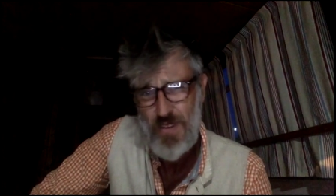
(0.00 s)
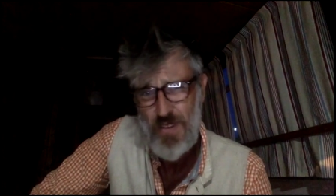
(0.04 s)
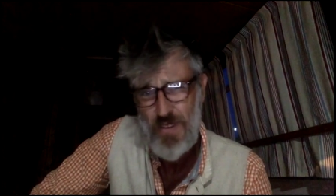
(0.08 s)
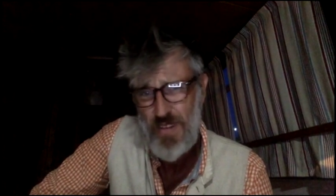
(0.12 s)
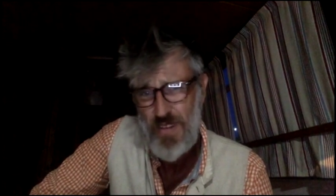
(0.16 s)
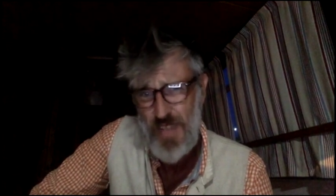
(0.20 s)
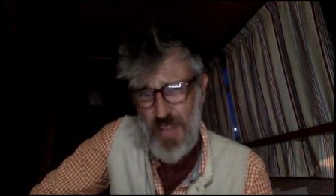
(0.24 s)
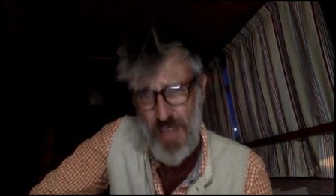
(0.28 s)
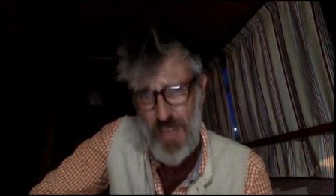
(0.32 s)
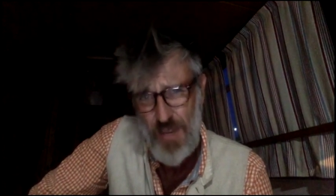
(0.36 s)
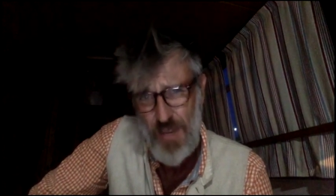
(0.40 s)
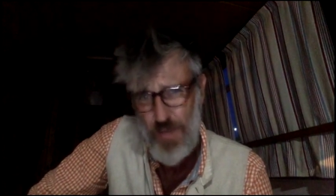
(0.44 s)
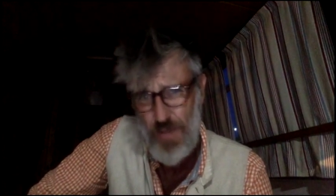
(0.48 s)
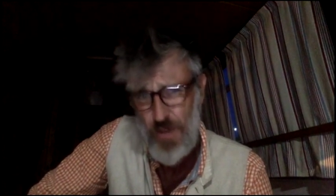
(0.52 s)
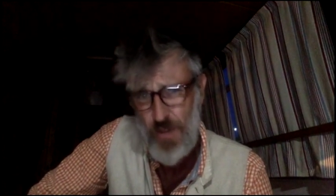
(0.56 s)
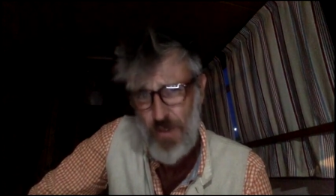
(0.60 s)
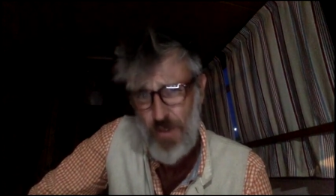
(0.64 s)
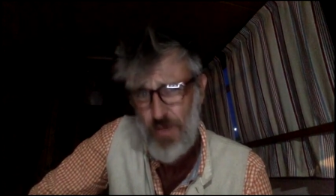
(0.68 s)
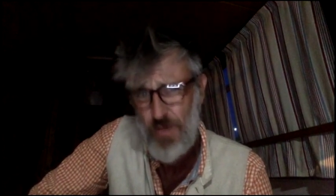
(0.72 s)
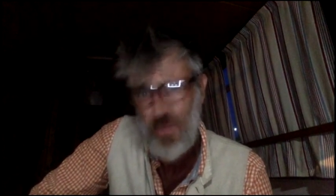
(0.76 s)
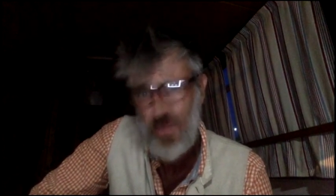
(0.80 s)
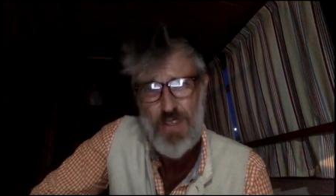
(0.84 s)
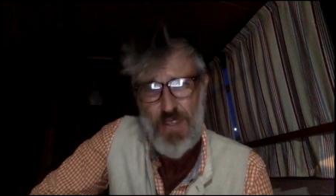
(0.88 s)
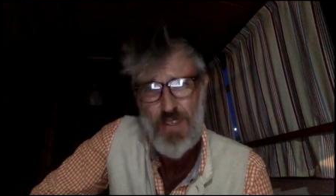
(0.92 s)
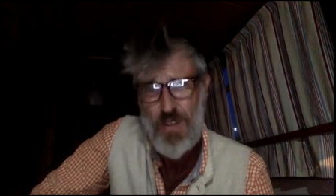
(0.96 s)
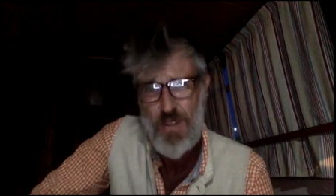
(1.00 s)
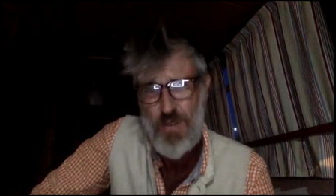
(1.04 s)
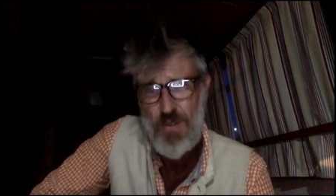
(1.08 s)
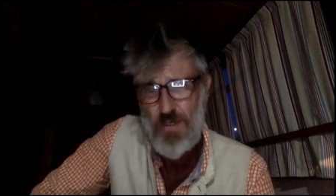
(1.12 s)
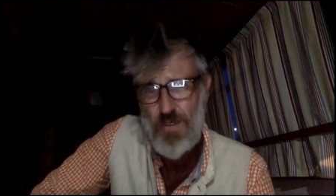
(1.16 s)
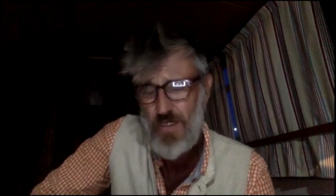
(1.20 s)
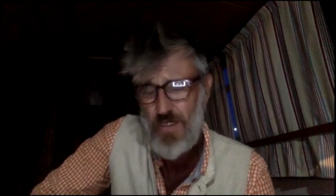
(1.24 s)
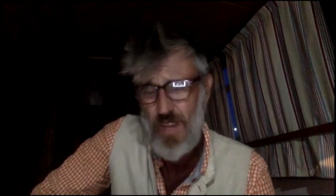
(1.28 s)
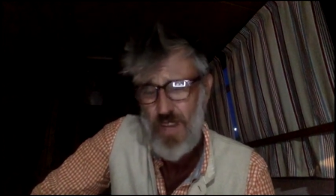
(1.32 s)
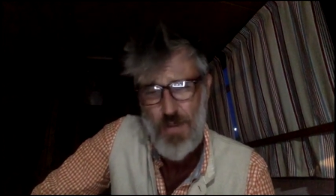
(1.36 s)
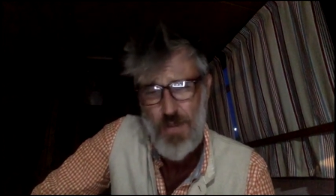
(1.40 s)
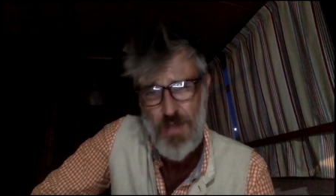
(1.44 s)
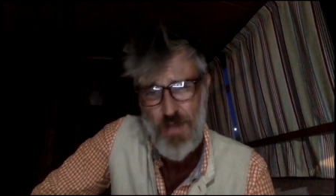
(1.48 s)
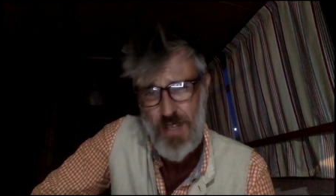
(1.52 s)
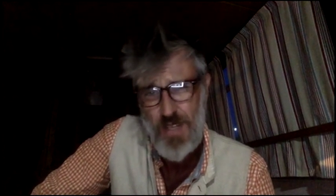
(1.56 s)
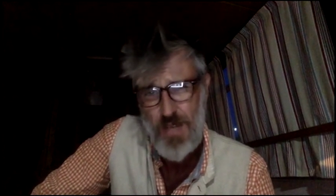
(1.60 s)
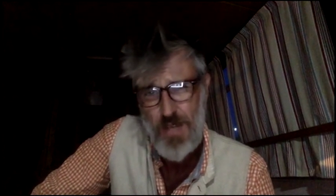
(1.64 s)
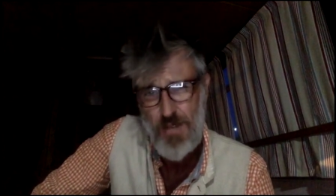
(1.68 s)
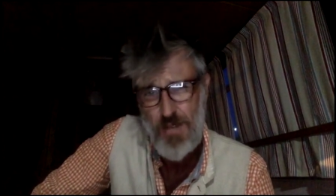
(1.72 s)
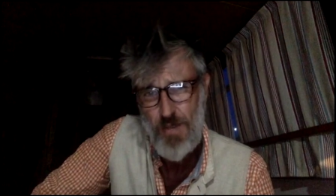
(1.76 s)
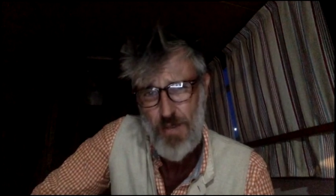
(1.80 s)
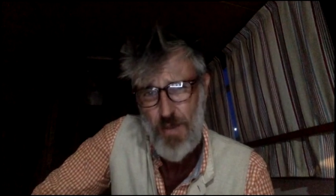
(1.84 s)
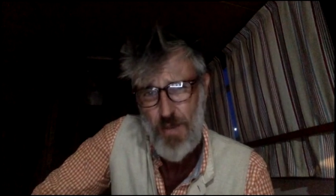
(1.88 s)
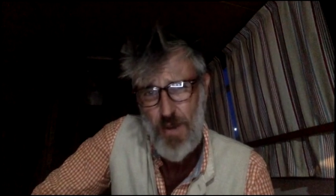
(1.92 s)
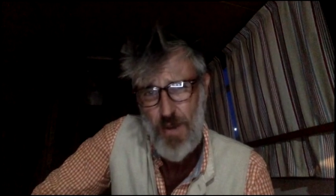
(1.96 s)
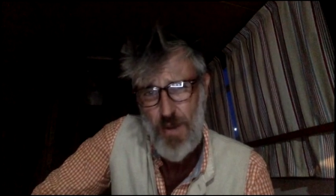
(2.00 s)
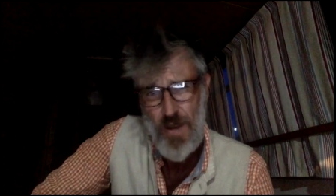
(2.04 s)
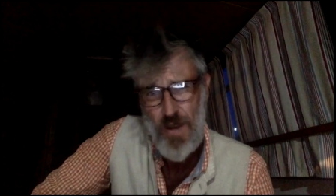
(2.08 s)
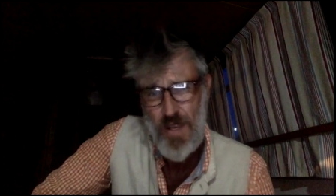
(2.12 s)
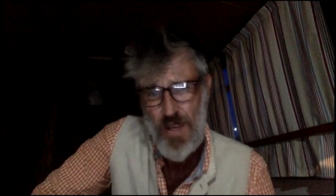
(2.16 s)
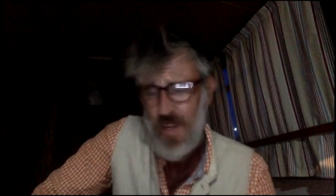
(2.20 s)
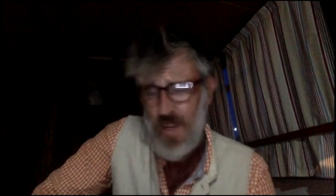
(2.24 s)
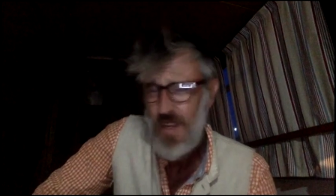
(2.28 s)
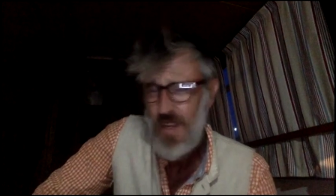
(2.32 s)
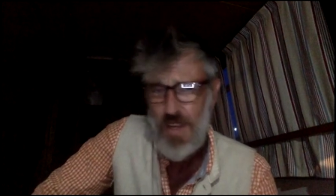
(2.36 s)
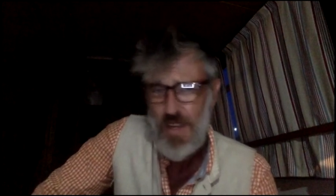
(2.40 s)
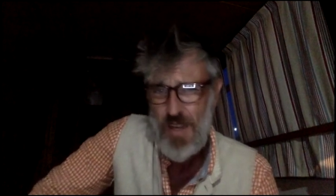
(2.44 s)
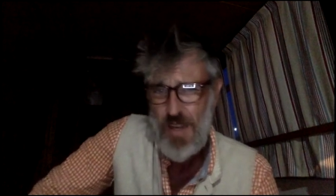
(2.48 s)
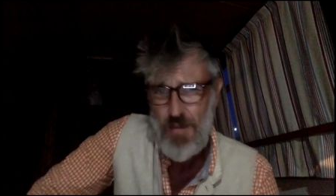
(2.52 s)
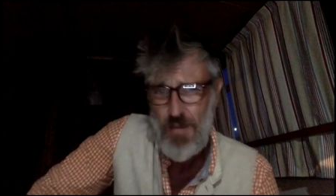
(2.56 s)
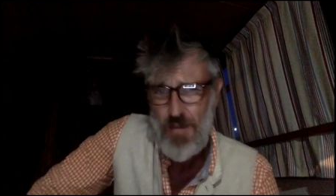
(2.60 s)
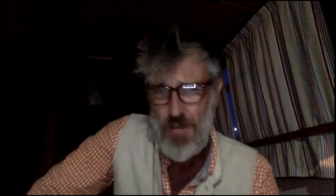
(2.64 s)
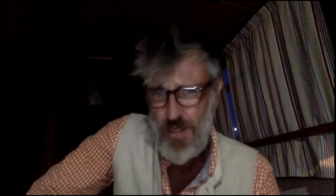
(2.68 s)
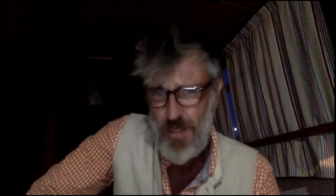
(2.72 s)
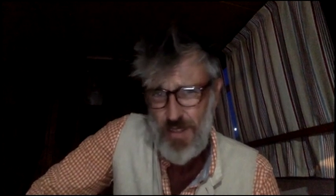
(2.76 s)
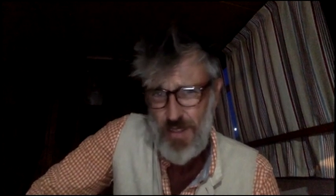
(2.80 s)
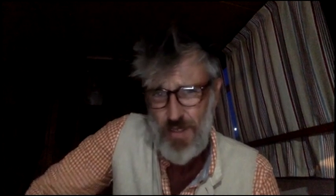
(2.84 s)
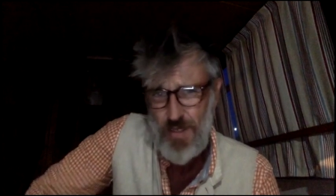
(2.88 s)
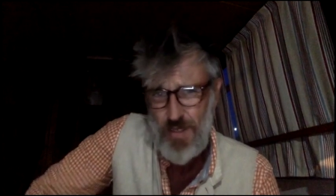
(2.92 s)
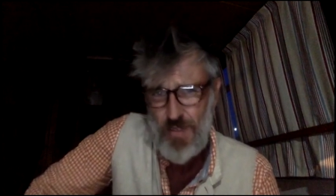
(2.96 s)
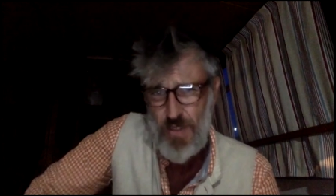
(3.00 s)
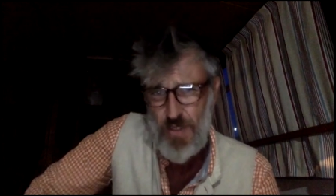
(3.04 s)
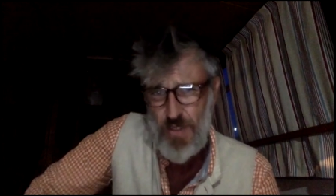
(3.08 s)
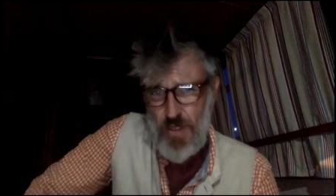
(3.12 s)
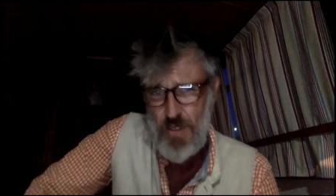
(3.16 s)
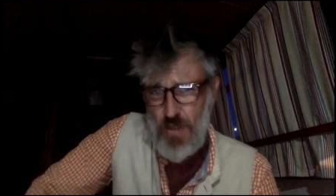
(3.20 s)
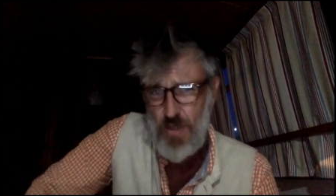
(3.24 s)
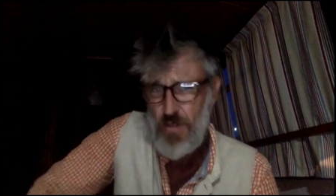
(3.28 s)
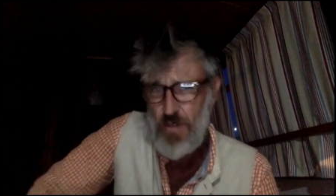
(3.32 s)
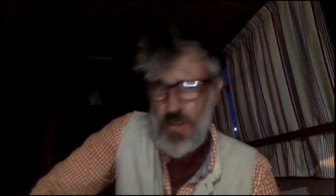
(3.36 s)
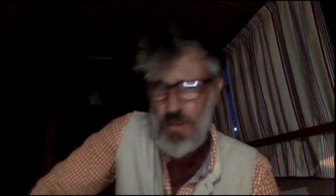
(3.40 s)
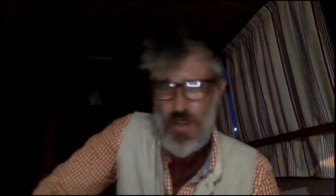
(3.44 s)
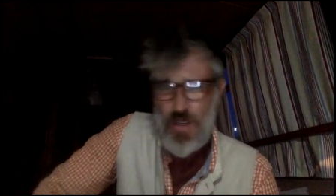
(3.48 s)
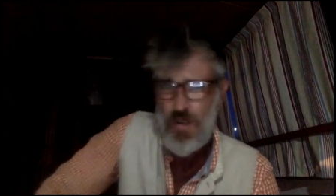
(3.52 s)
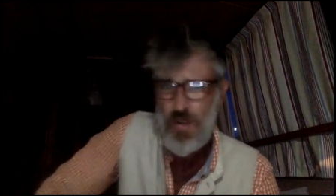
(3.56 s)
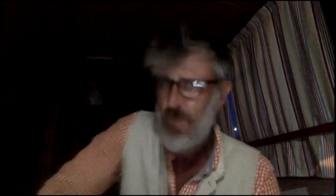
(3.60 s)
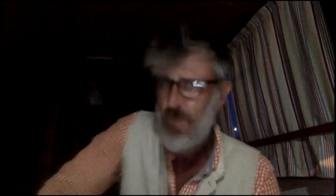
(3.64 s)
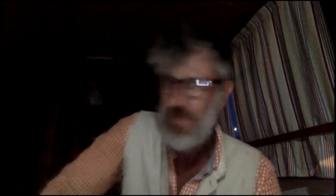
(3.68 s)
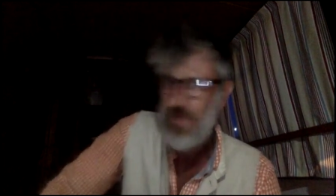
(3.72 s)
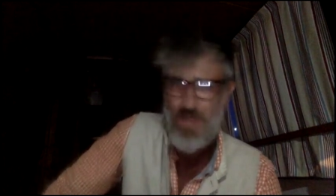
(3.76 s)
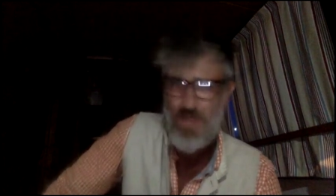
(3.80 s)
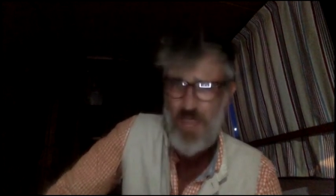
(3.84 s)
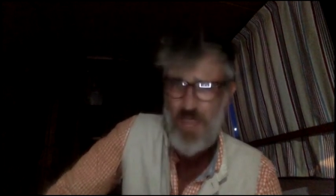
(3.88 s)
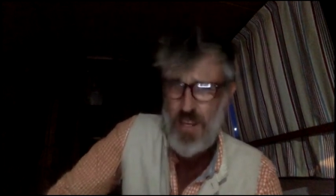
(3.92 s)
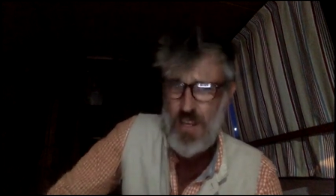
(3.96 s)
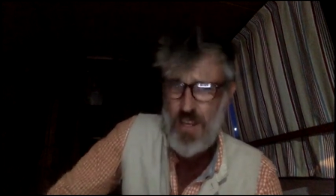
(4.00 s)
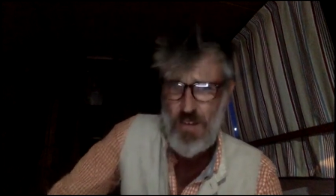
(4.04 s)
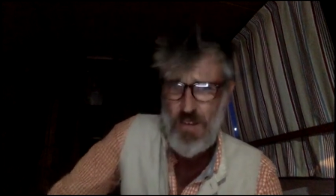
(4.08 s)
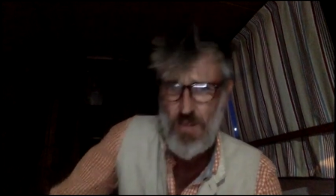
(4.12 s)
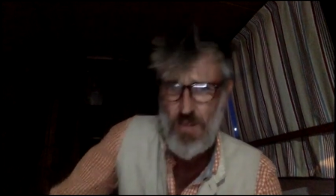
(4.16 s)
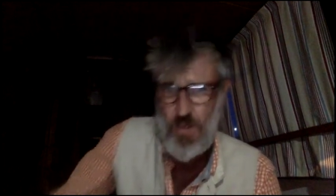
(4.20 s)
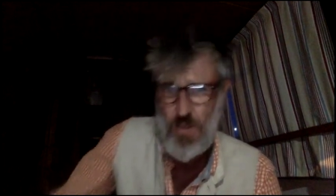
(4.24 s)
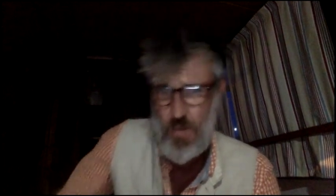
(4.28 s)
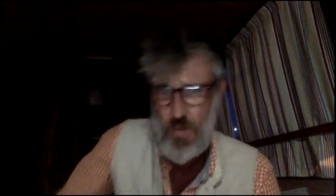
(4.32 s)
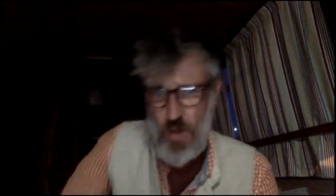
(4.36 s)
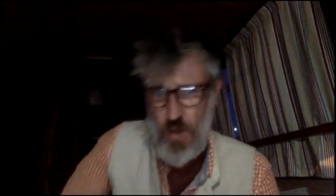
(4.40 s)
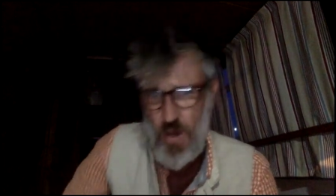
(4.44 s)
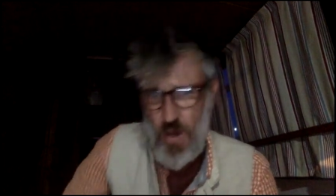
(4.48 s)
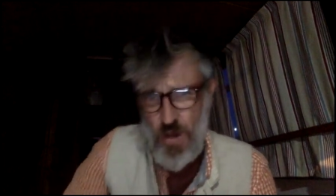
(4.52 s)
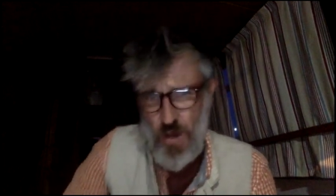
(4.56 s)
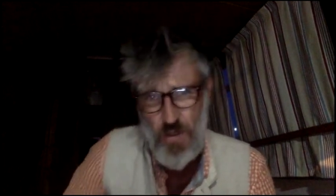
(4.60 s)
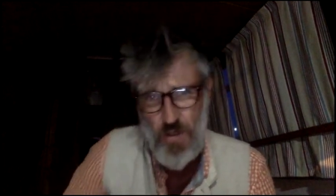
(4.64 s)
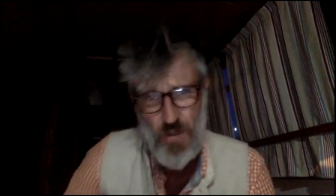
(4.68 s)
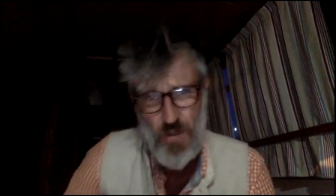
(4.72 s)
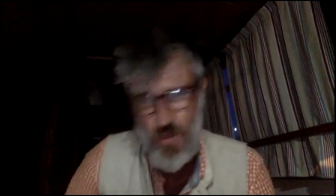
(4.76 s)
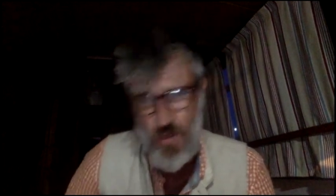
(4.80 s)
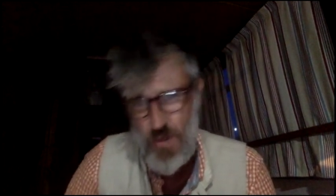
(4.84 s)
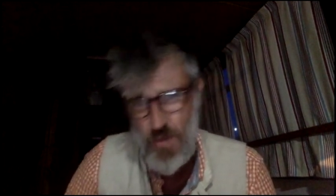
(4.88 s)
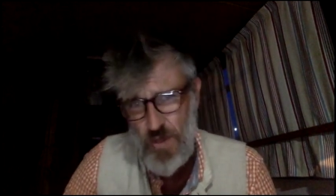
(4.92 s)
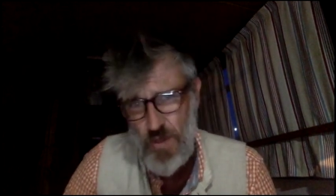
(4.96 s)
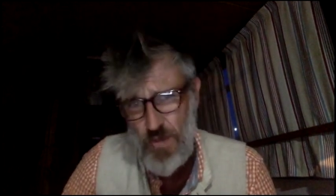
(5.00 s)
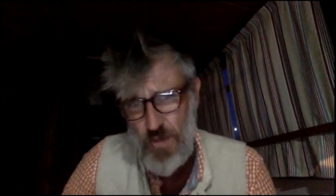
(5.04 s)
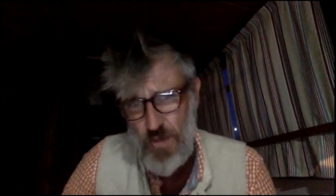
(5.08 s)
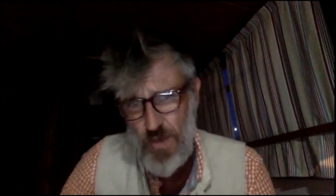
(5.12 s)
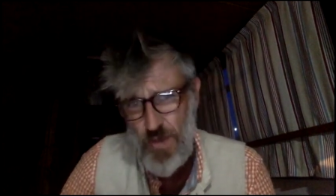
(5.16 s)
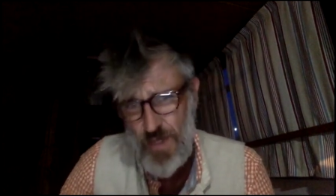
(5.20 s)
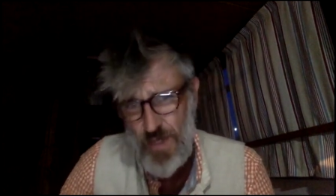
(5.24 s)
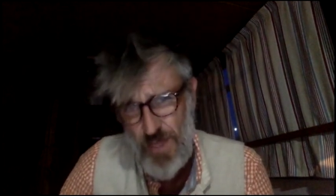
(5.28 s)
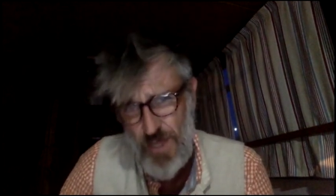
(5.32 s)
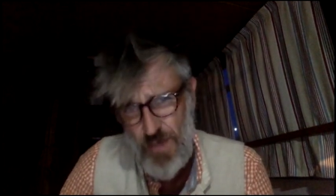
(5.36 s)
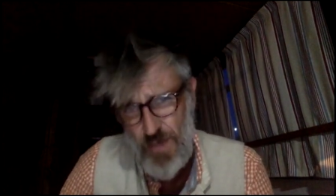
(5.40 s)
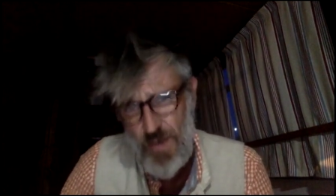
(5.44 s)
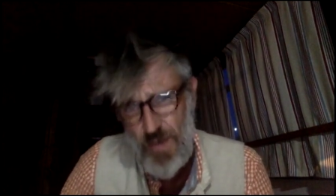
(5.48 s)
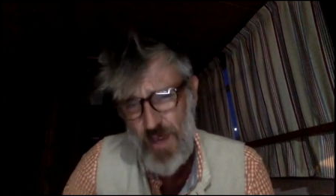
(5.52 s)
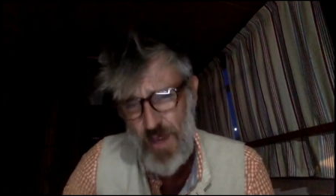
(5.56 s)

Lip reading: and every single time it comes by, a massive story of the end of the world and all the rest of it,